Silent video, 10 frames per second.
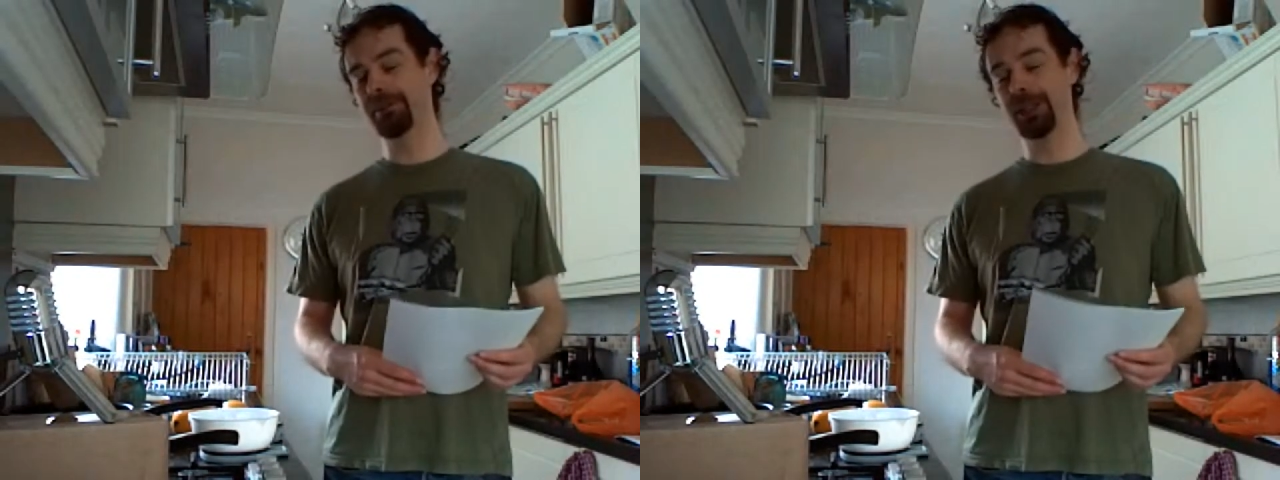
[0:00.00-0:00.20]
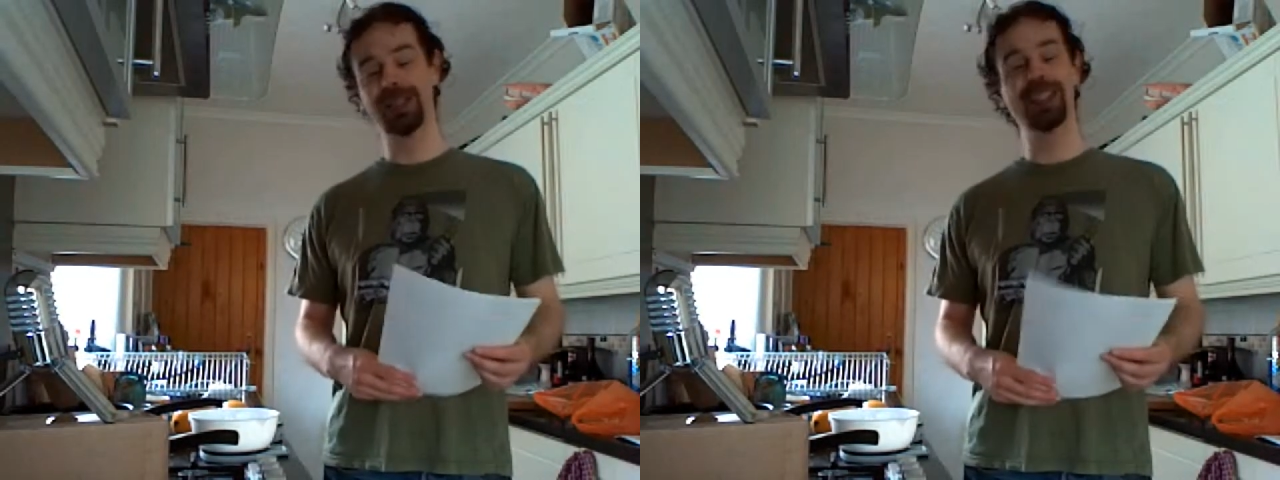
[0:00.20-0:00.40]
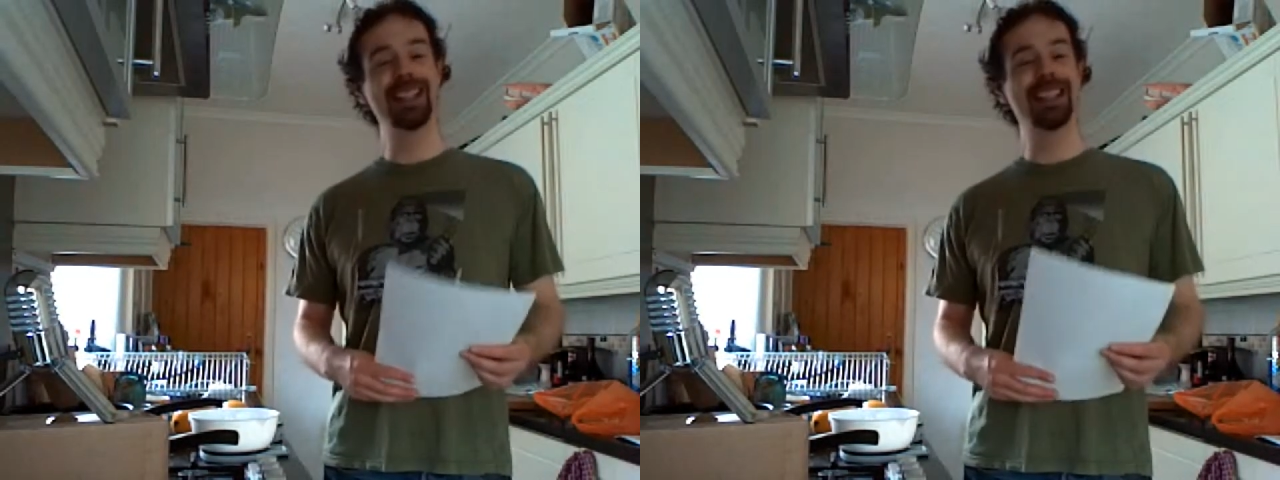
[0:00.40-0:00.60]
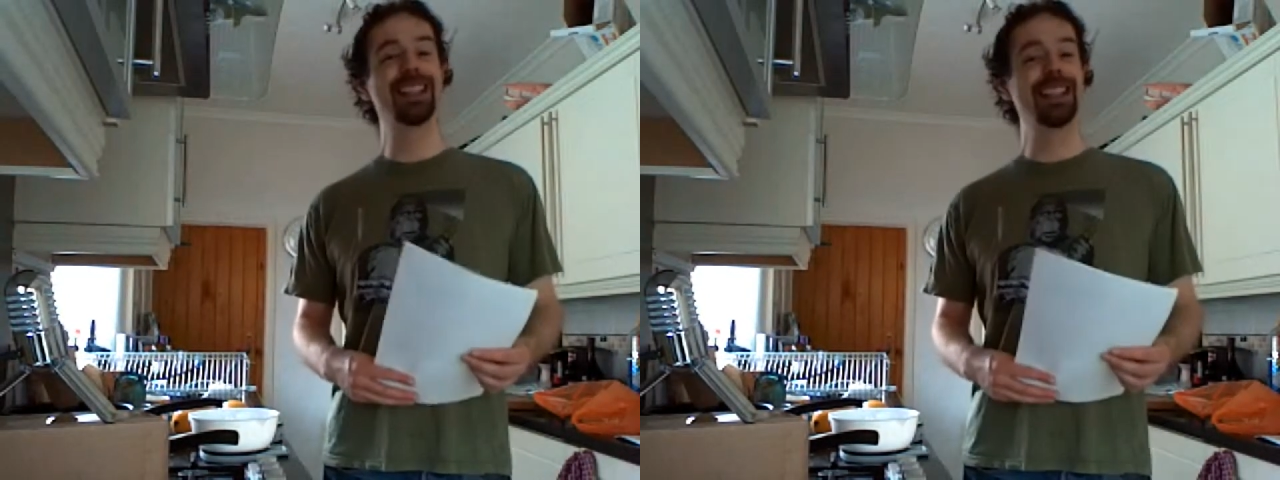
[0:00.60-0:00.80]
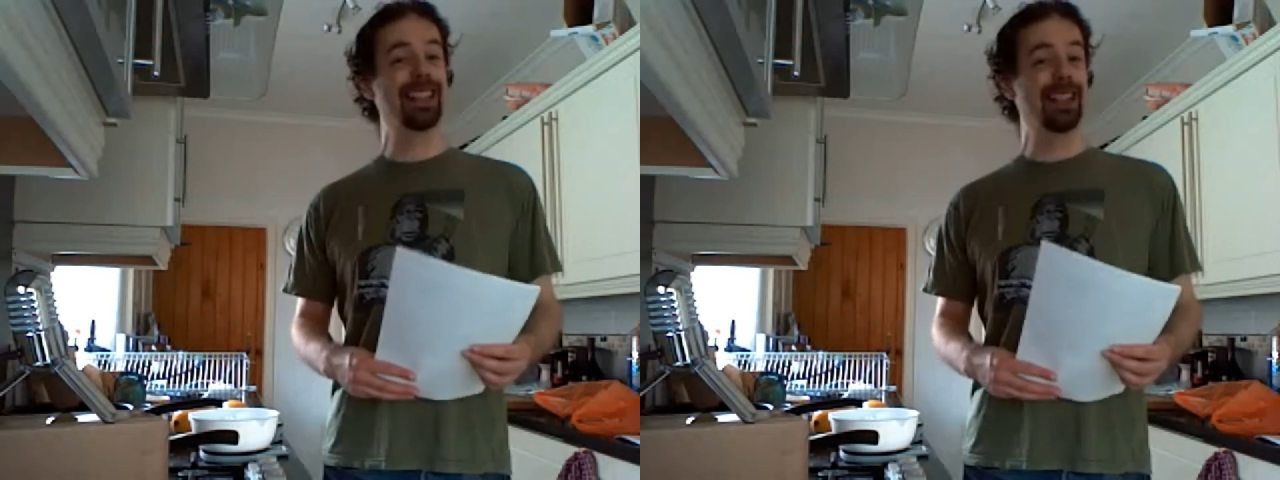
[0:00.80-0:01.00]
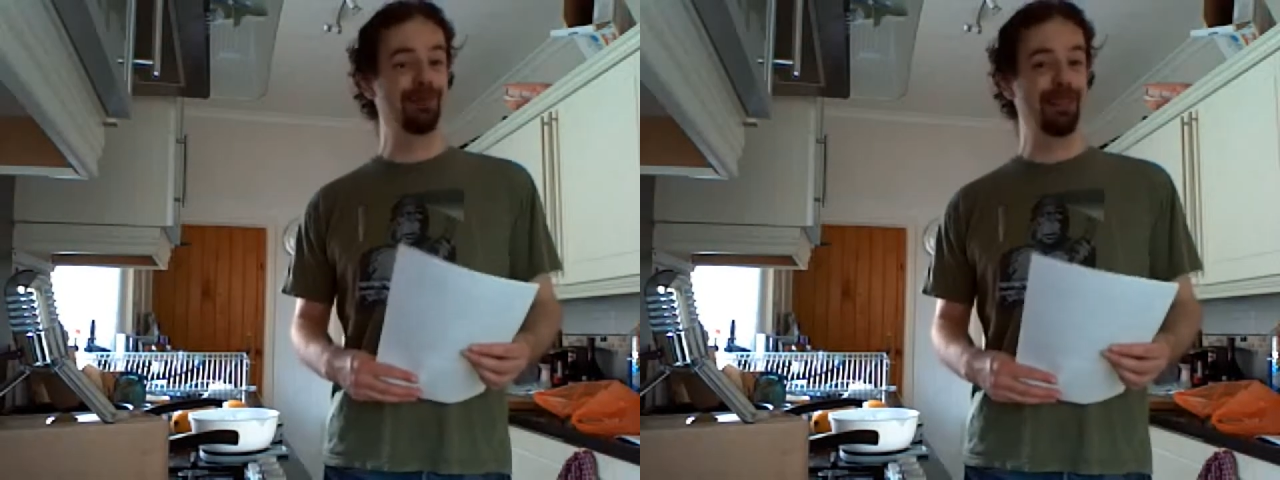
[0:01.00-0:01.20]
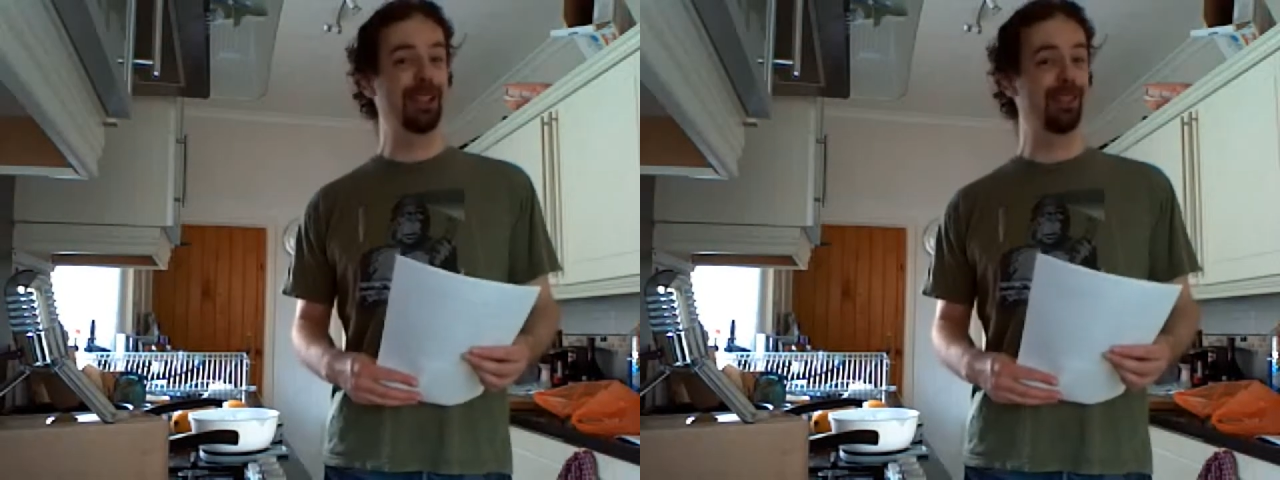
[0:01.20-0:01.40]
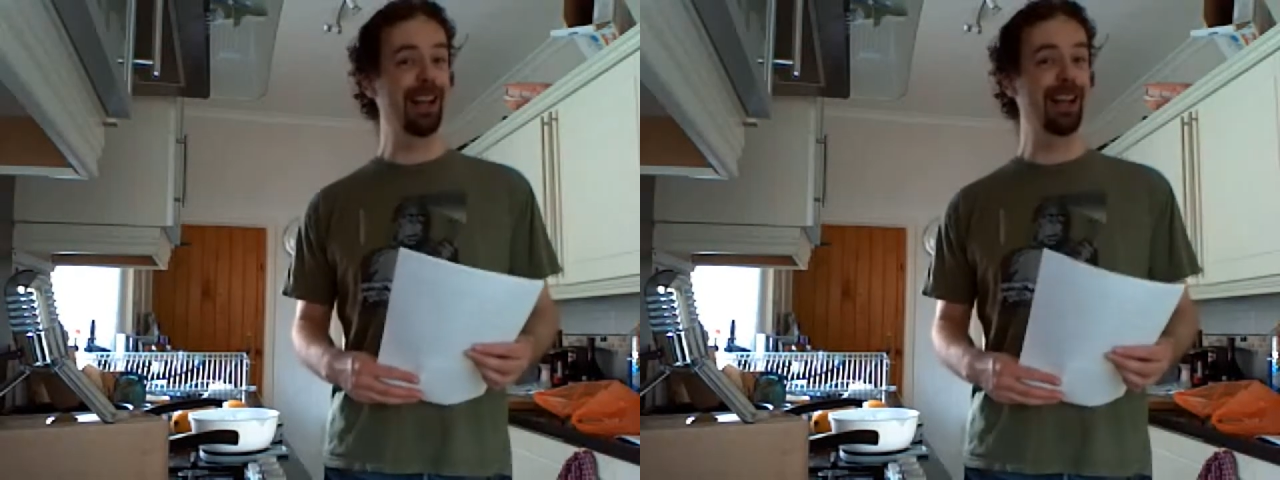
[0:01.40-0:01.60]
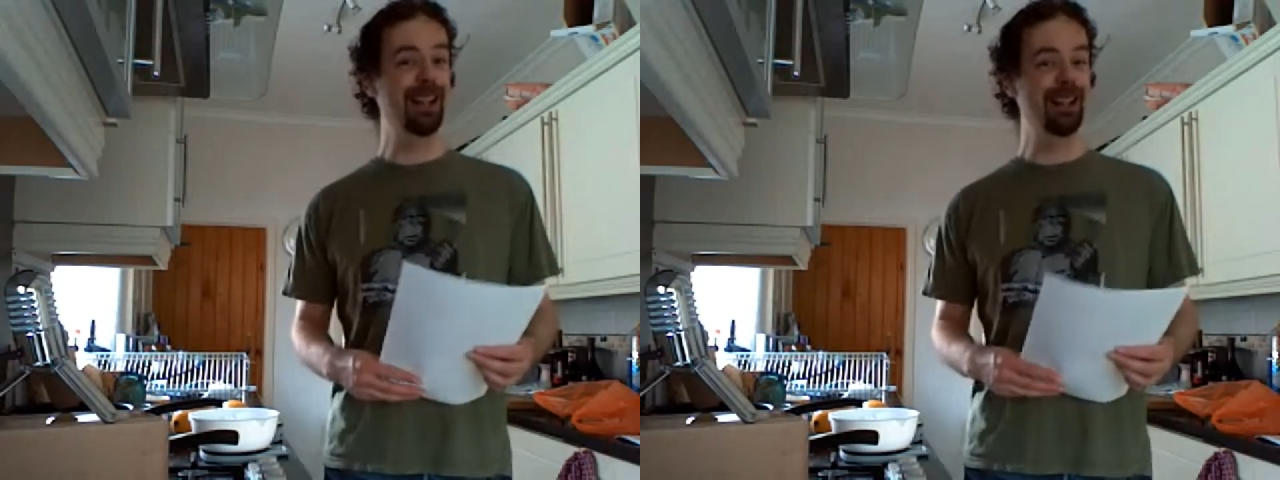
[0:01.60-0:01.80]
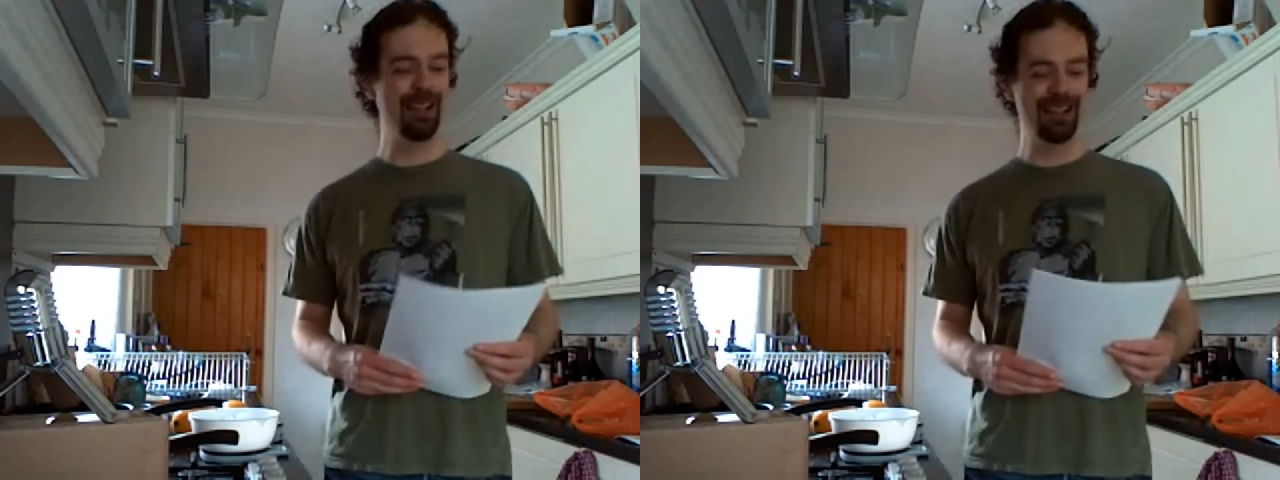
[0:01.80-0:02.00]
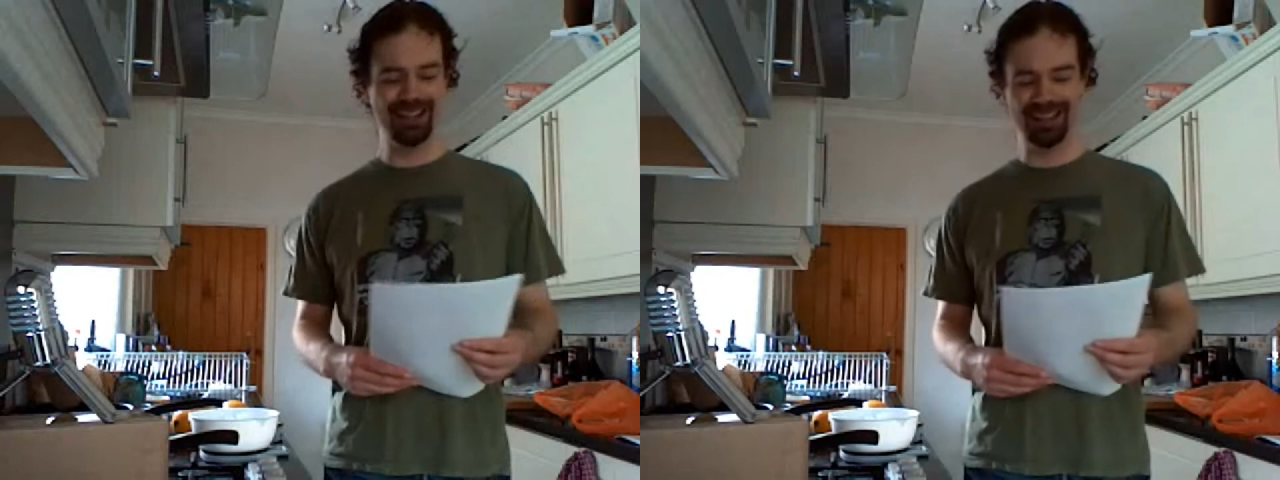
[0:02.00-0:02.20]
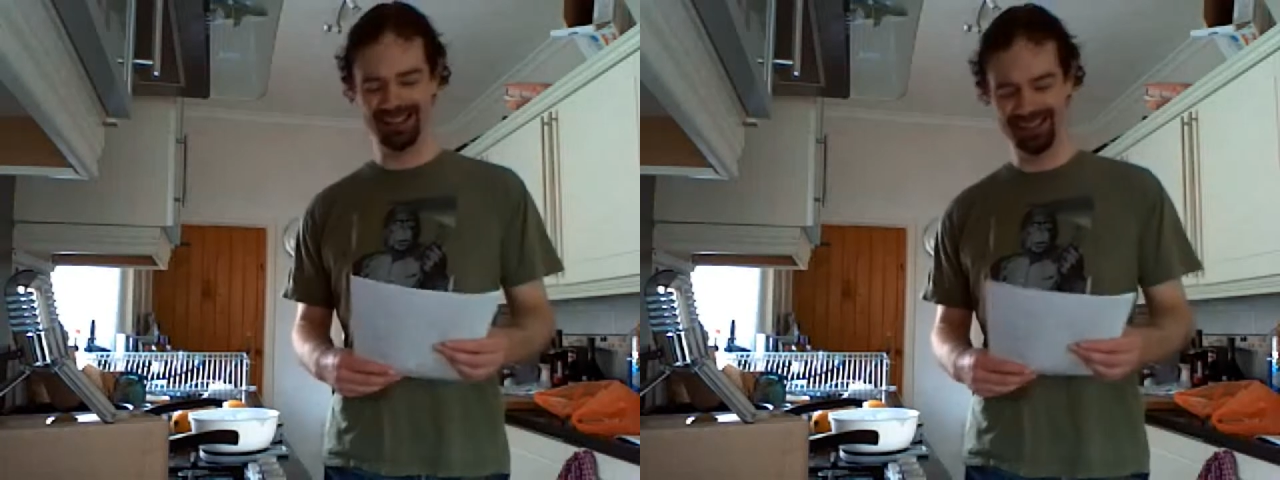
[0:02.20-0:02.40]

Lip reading: so this could be quite interesting.